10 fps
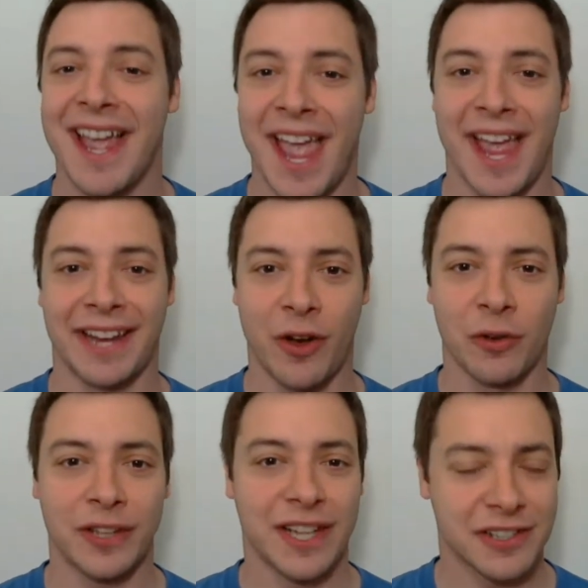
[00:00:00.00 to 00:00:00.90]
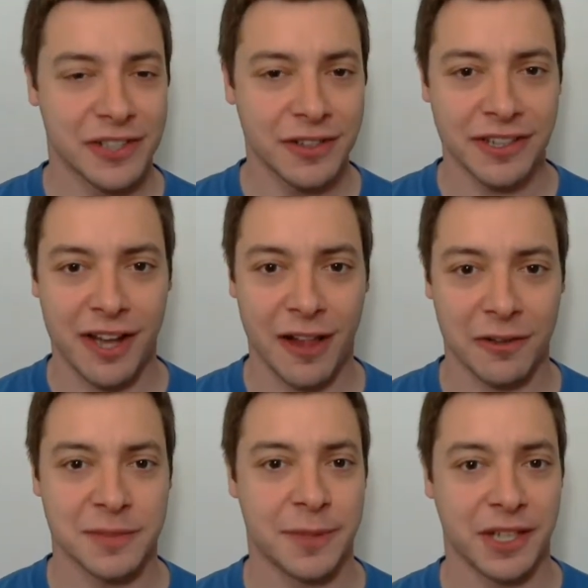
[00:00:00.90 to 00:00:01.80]
And only a certain color
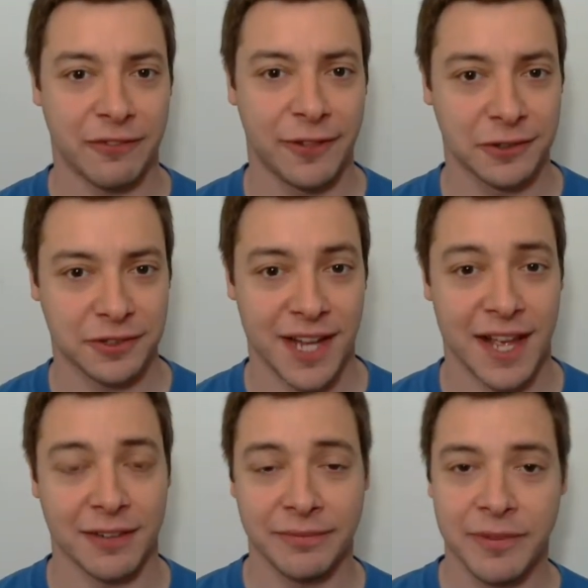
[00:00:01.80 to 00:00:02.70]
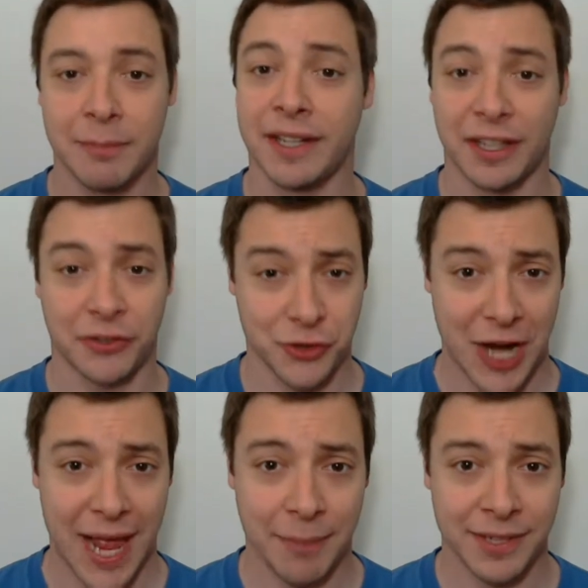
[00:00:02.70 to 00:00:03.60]
is being filtered out, meaning
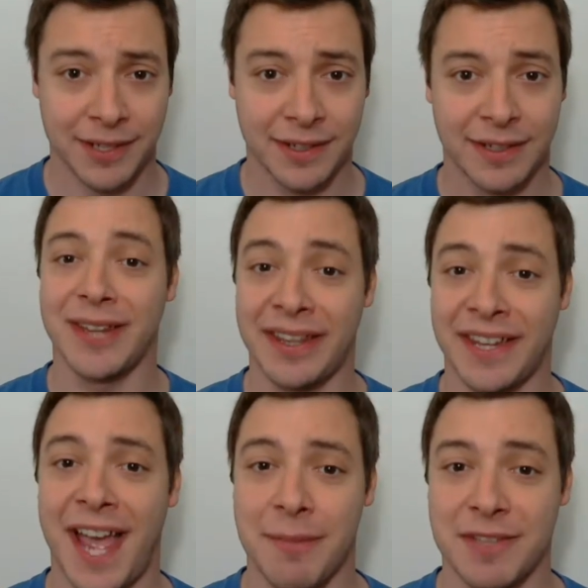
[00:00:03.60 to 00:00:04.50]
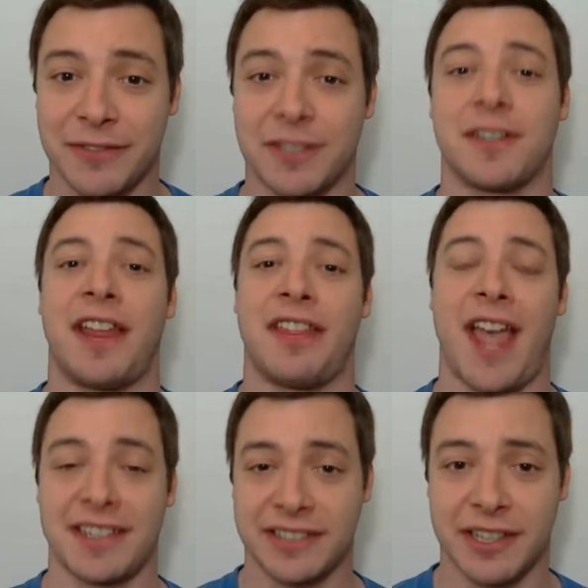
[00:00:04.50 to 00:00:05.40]
trapped, in the atmosphere, and
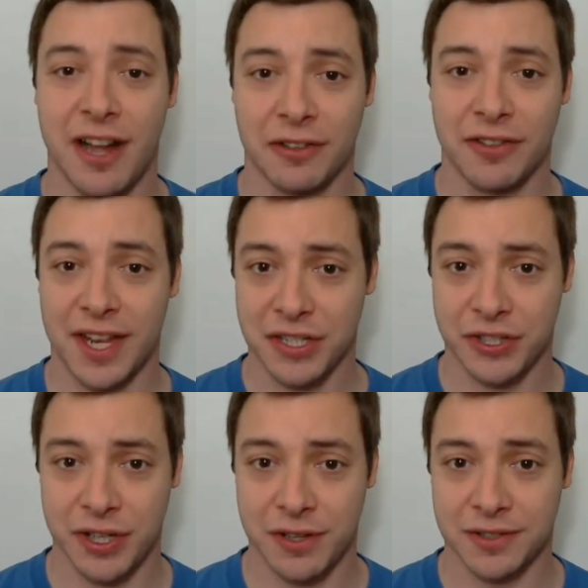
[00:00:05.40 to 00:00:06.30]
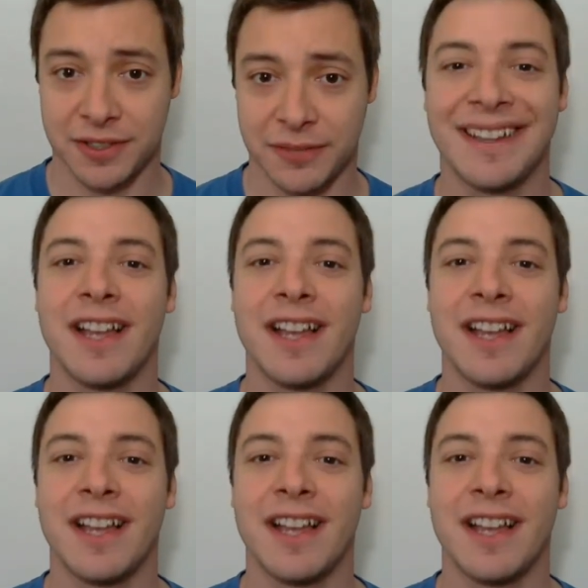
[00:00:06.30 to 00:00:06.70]
that's the color that it shows.